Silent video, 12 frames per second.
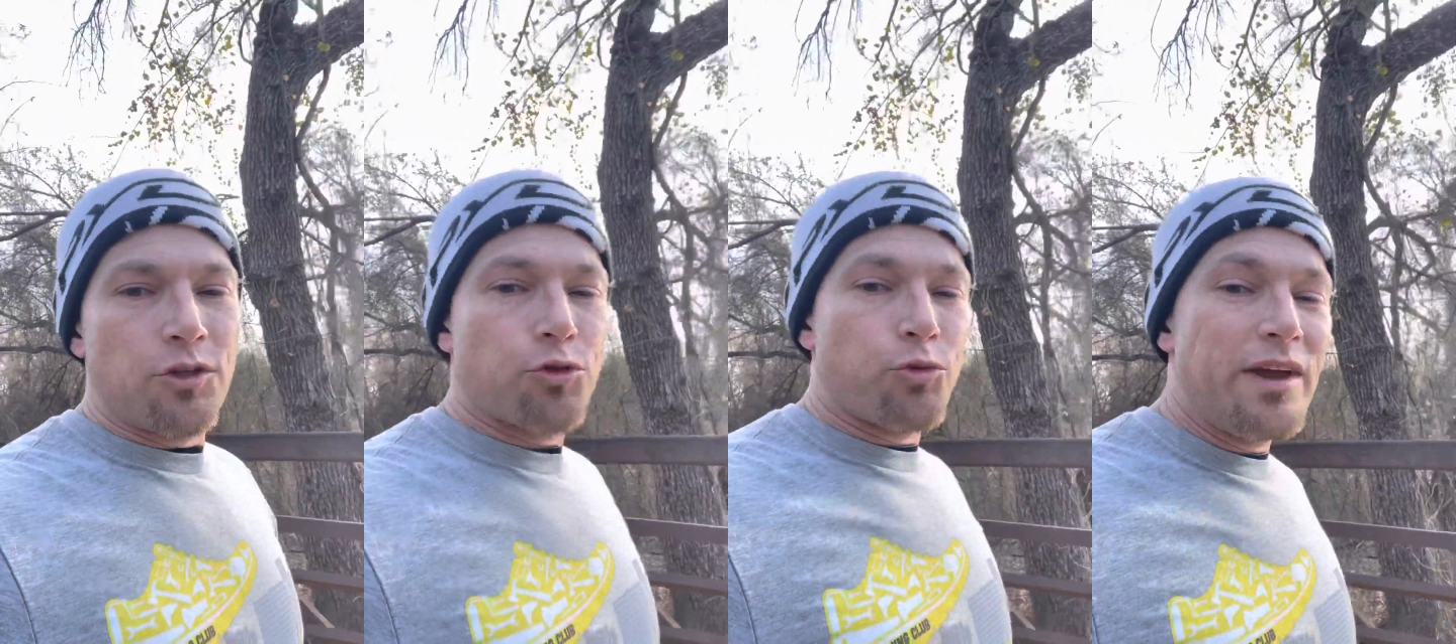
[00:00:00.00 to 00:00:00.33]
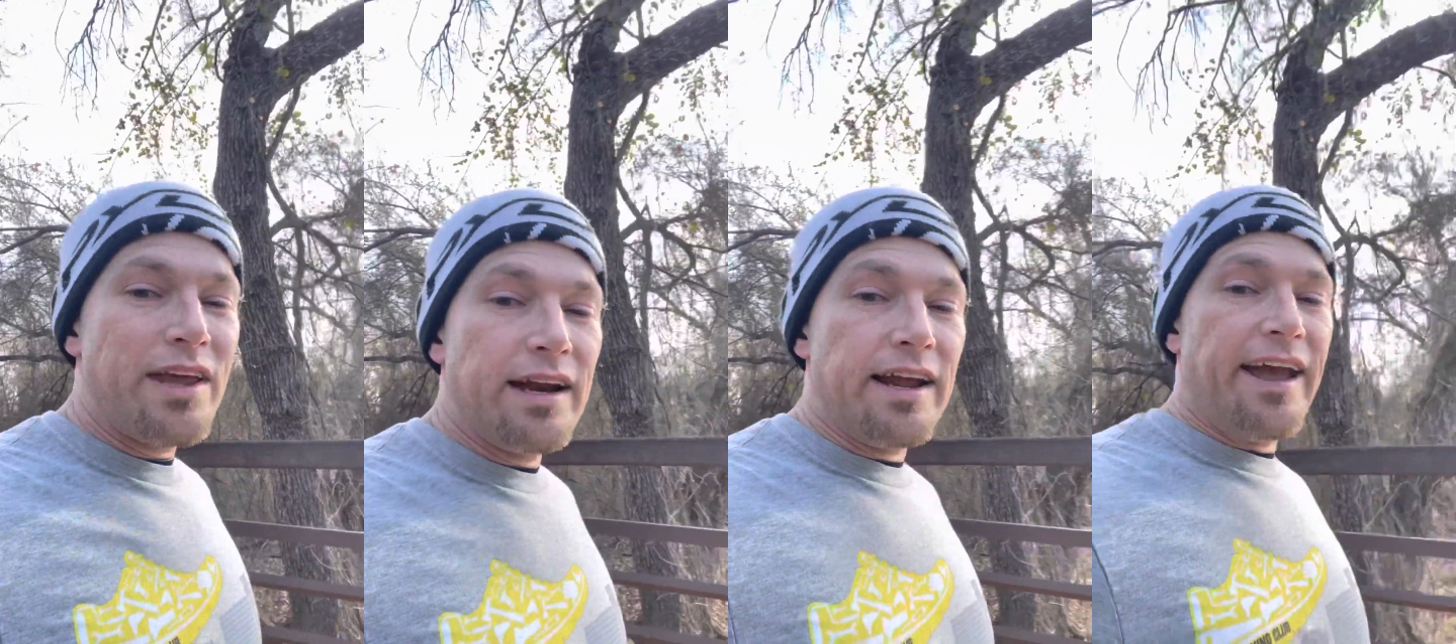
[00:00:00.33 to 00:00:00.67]

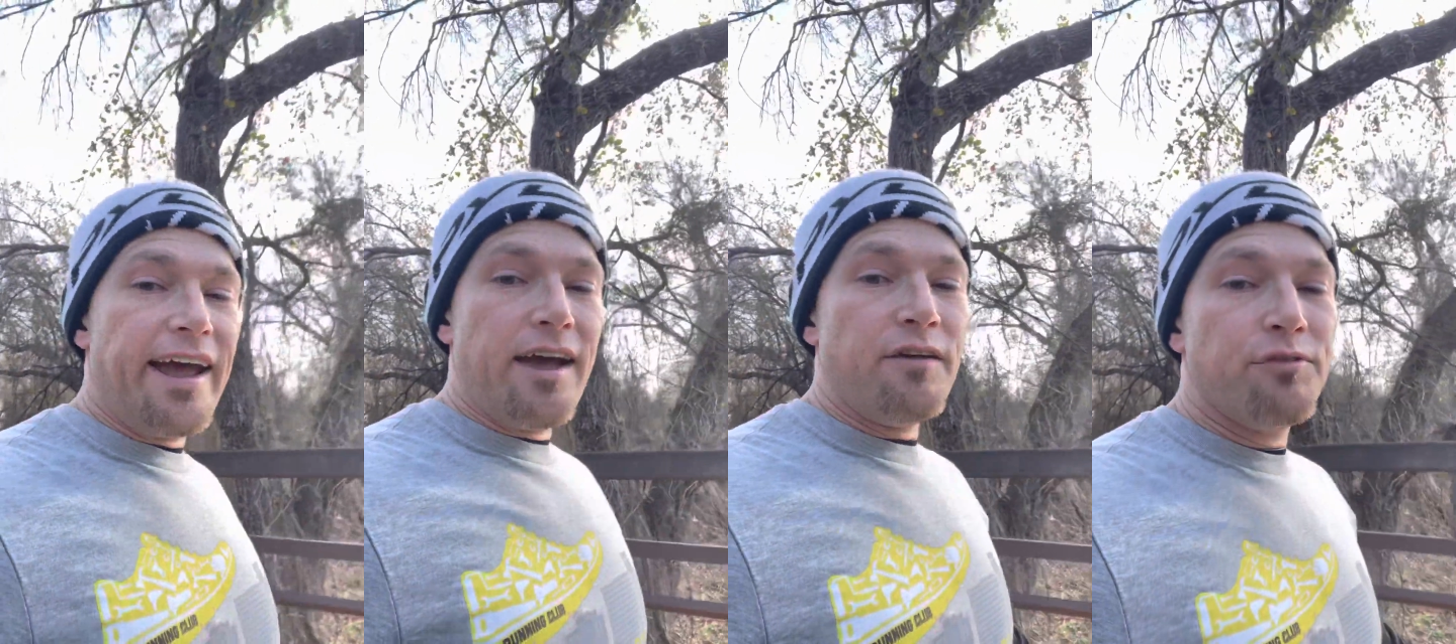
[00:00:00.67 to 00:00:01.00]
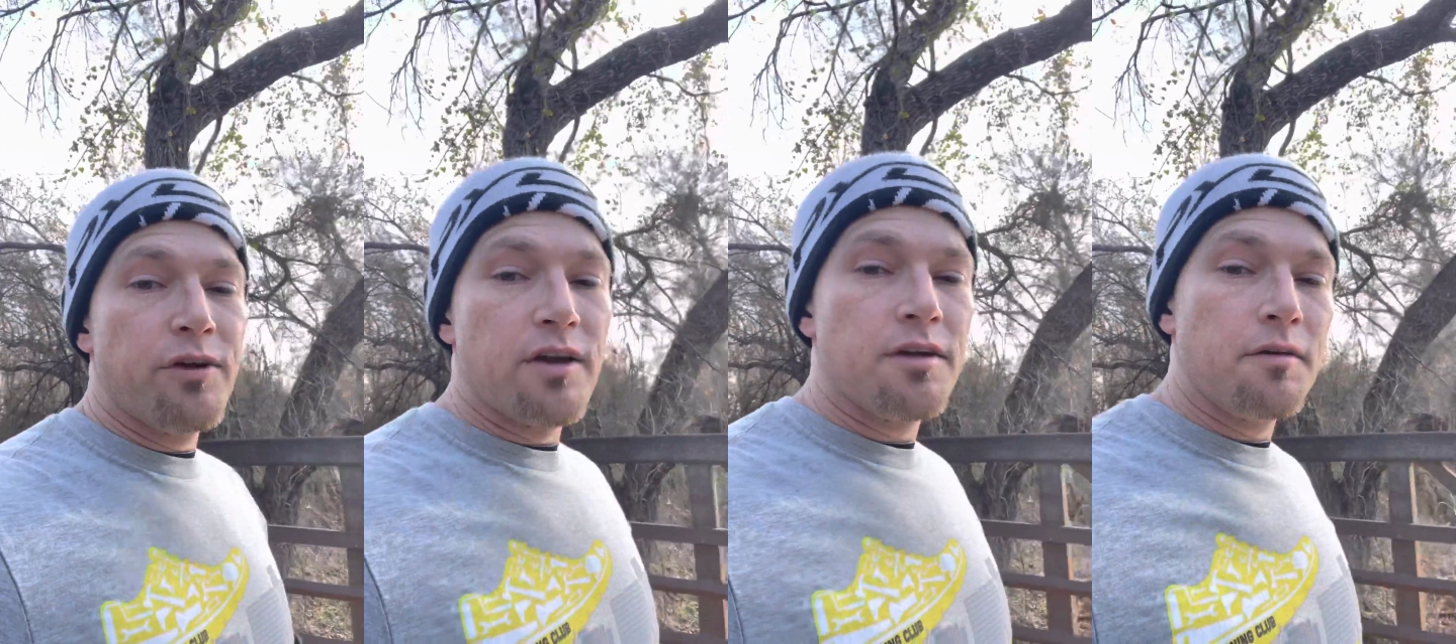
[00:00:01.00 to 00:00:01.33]

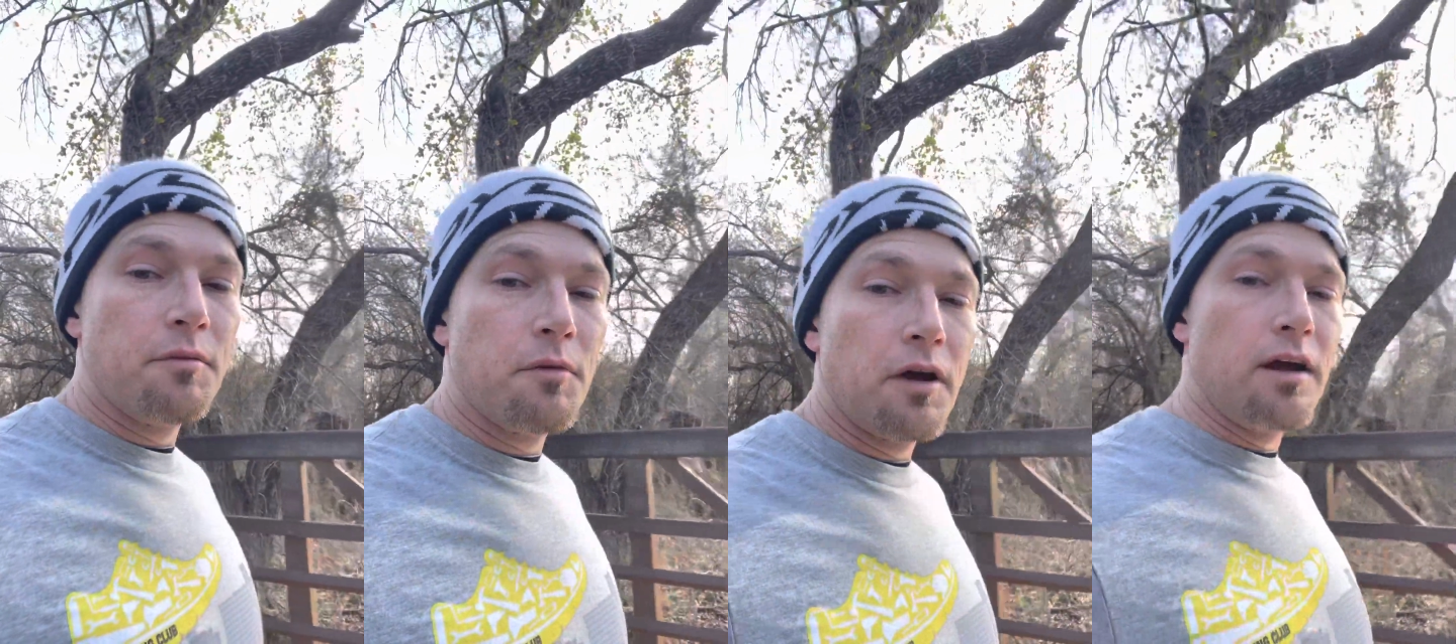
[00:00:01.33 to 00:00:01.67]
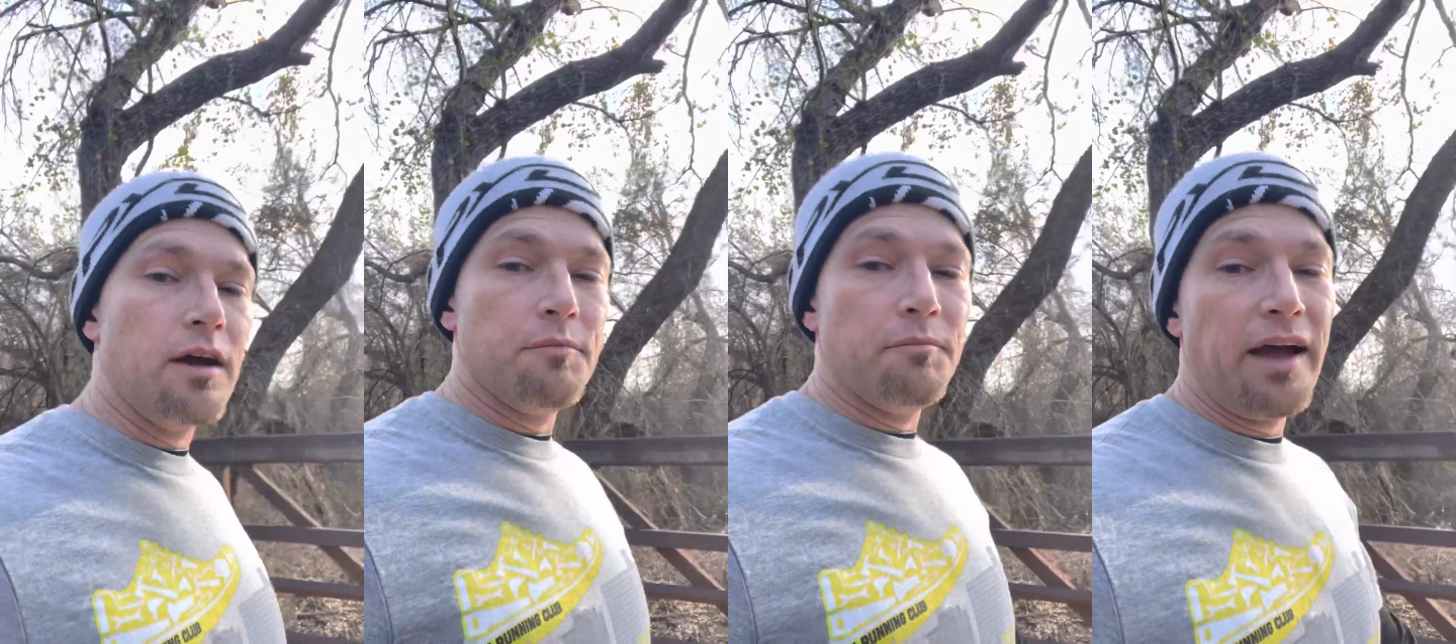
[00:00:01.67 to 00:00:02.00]

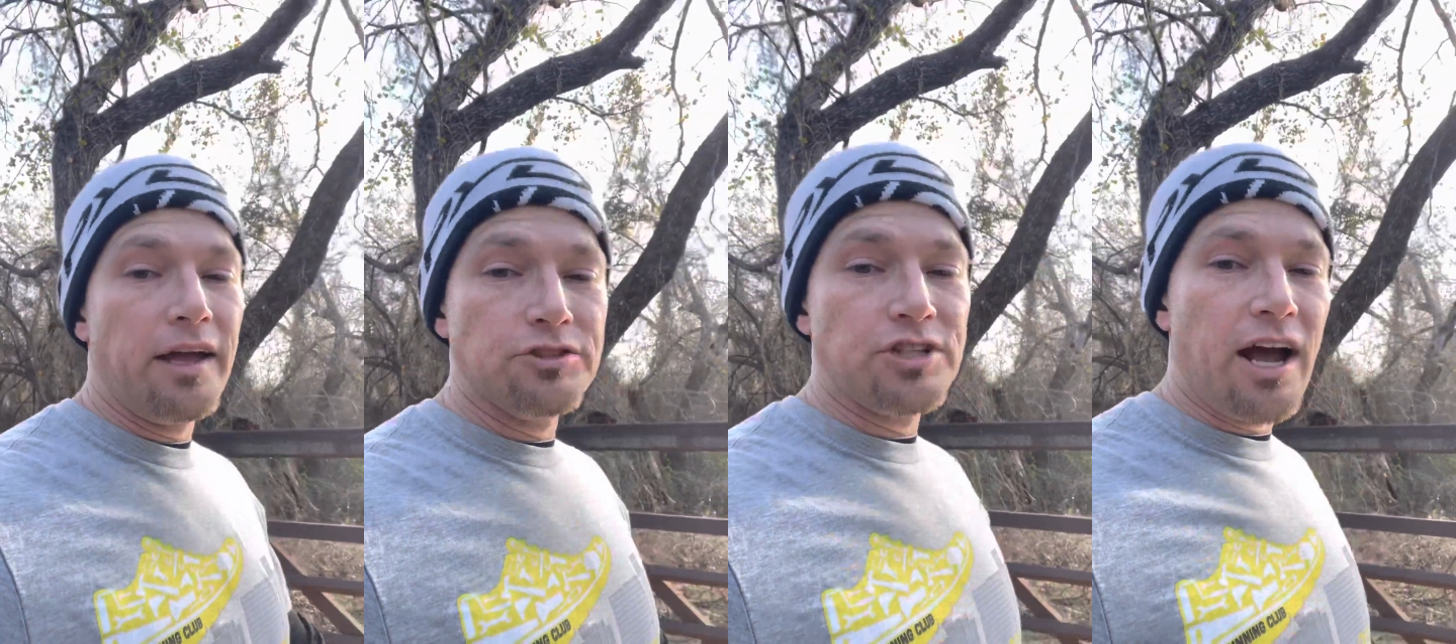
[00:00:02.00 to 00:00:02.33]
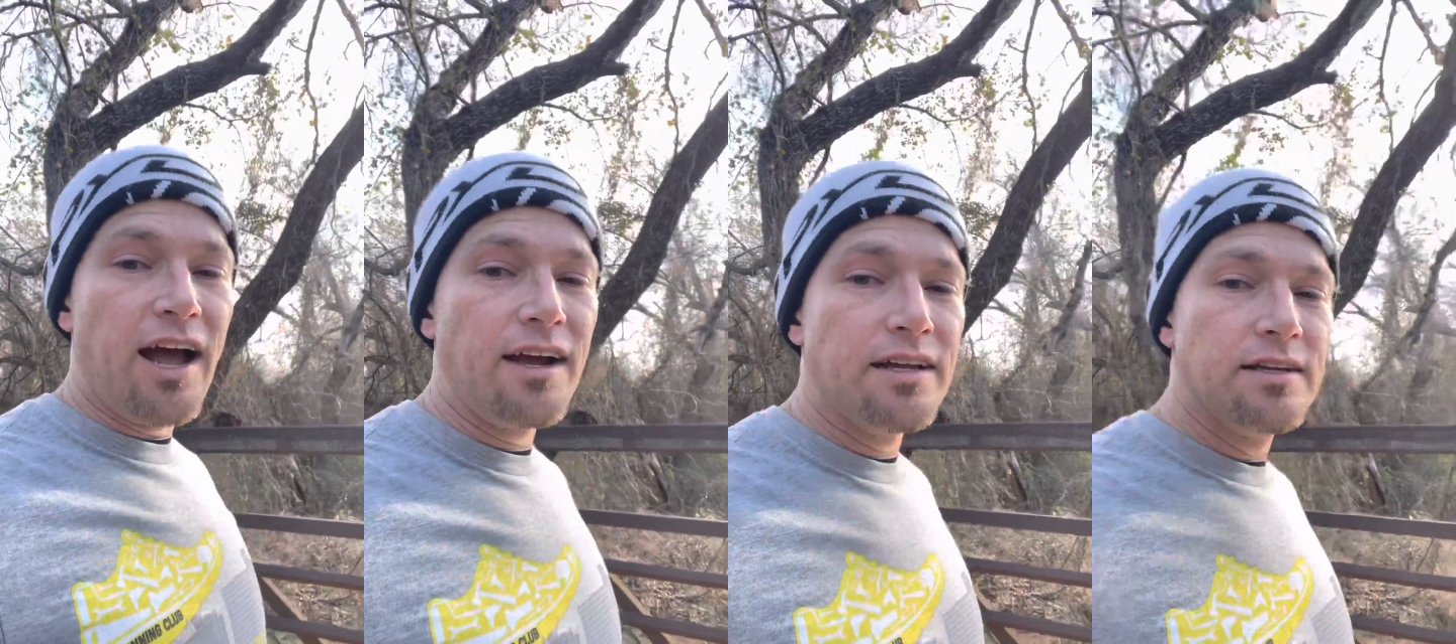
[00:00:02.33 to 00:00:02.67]
3.5 mile
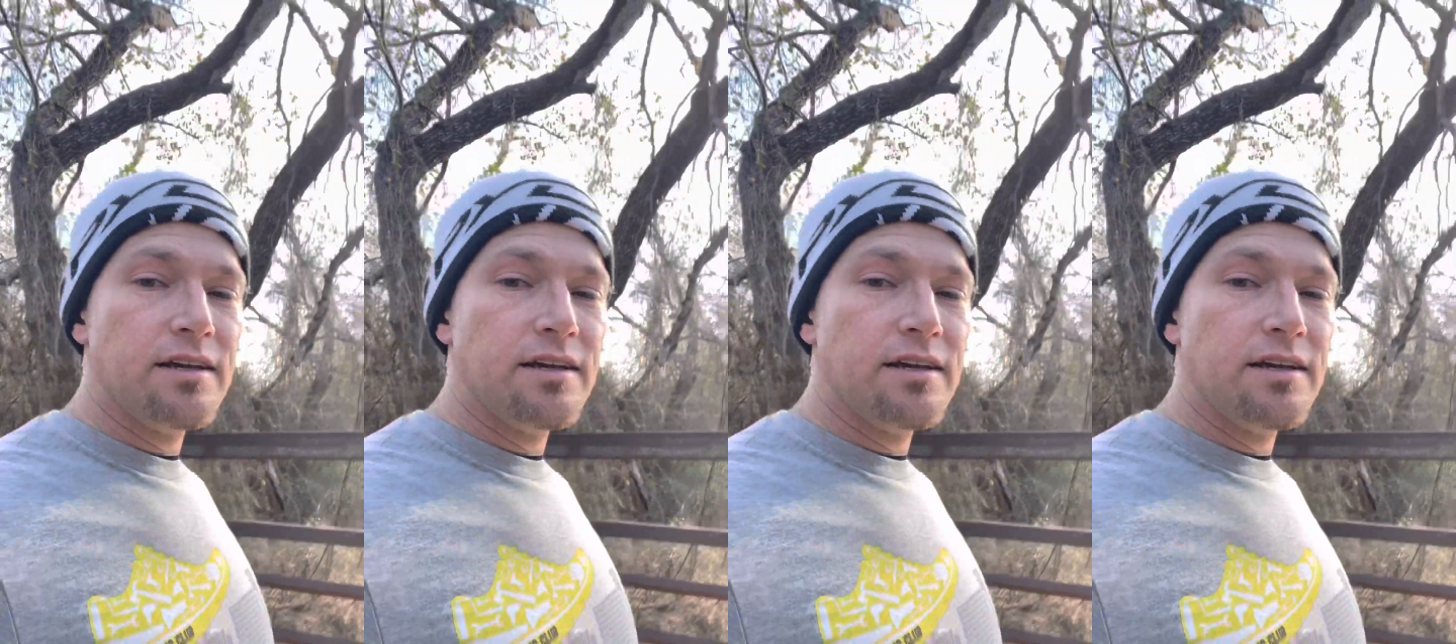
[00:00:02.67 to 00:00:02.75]
jog,